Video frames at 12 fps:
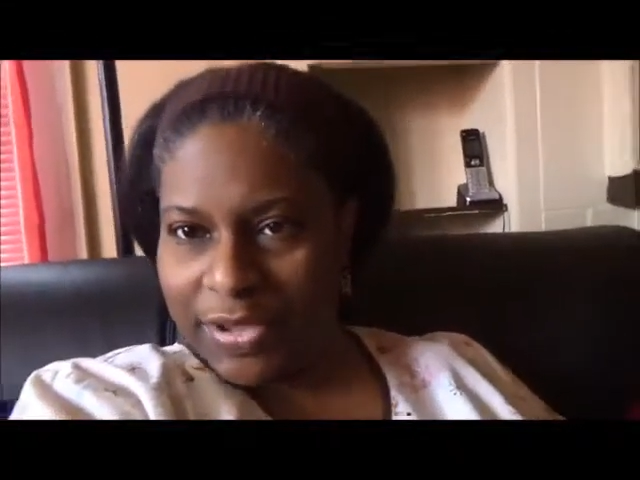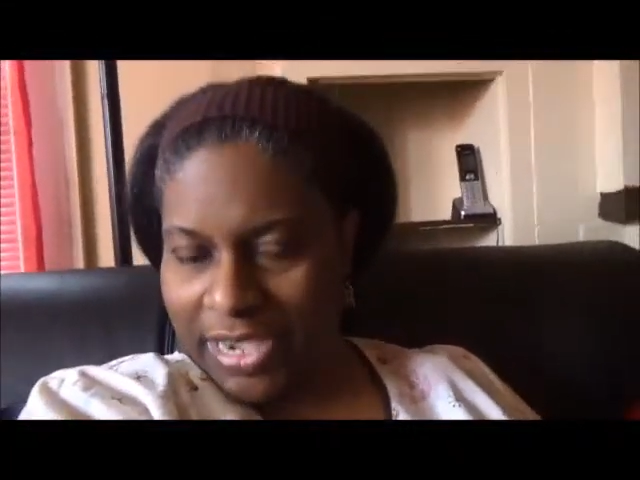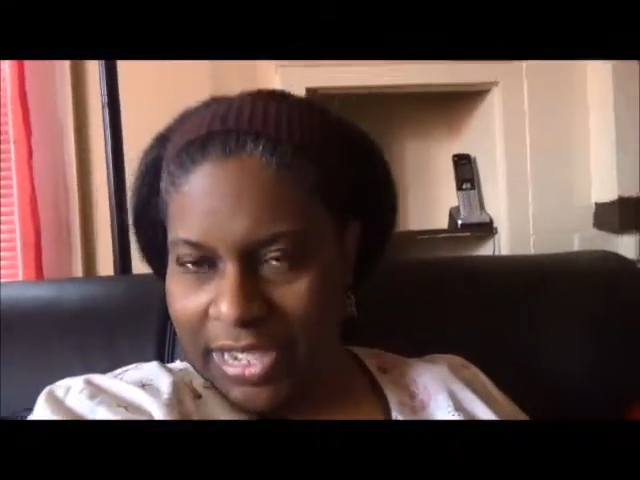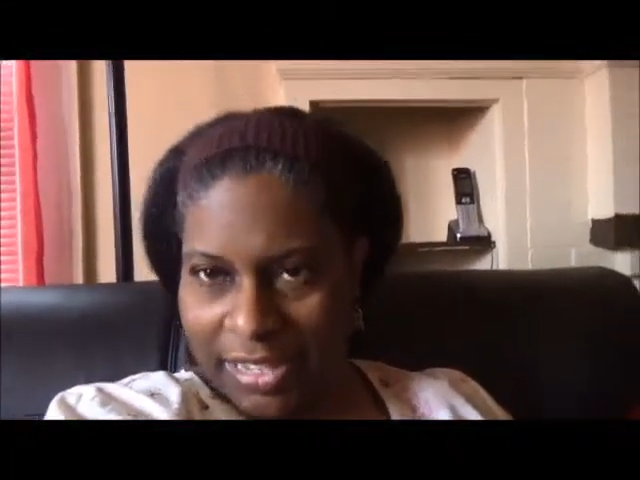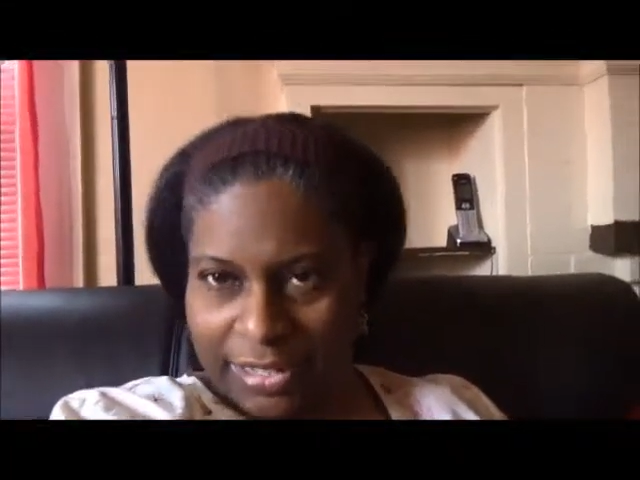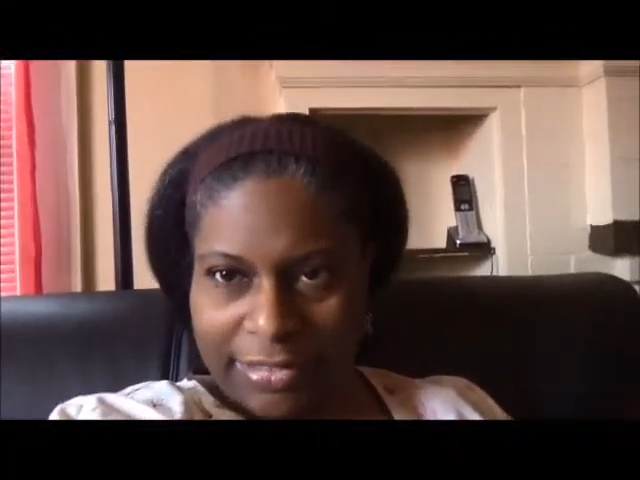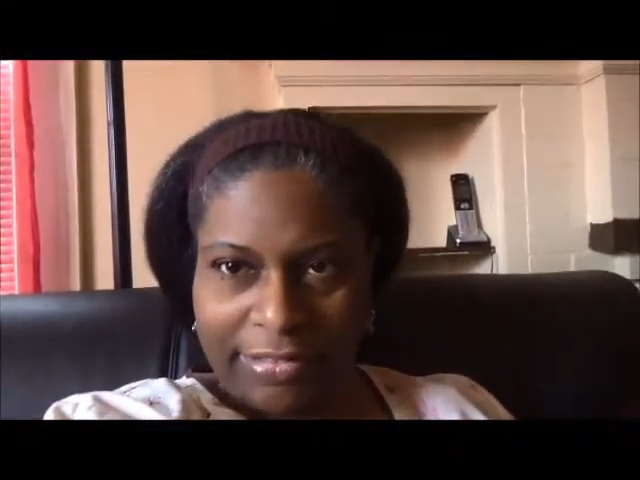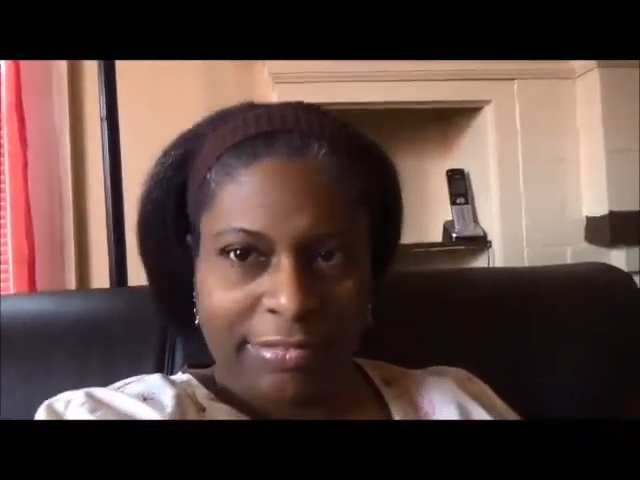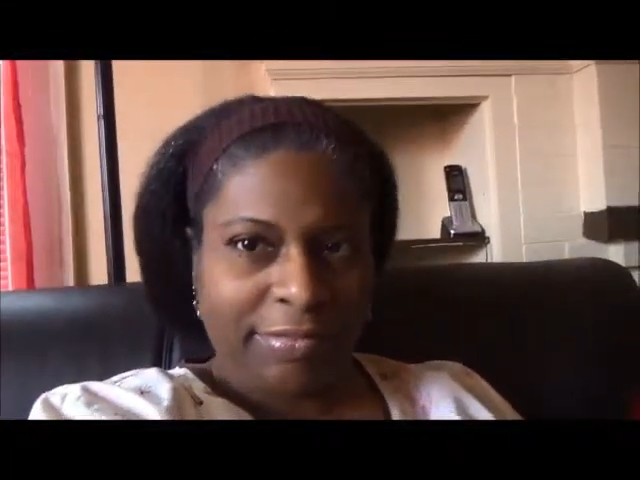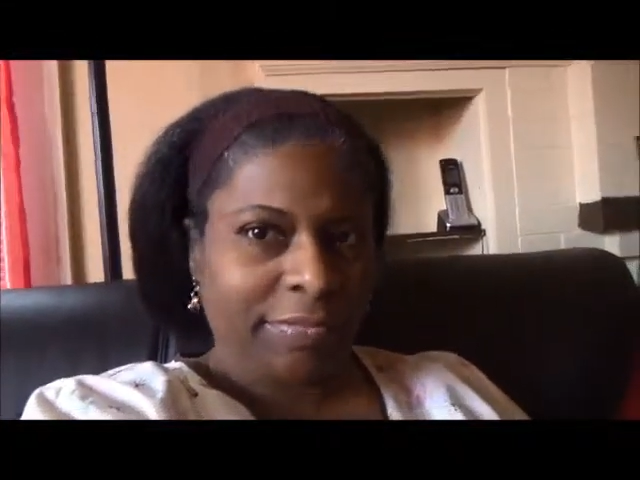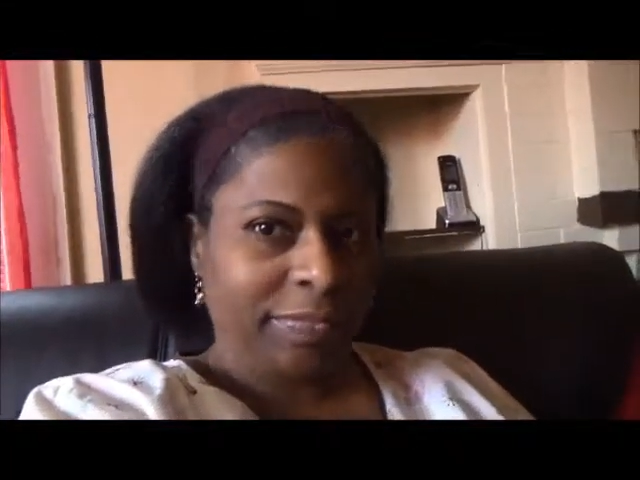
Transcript: y'all.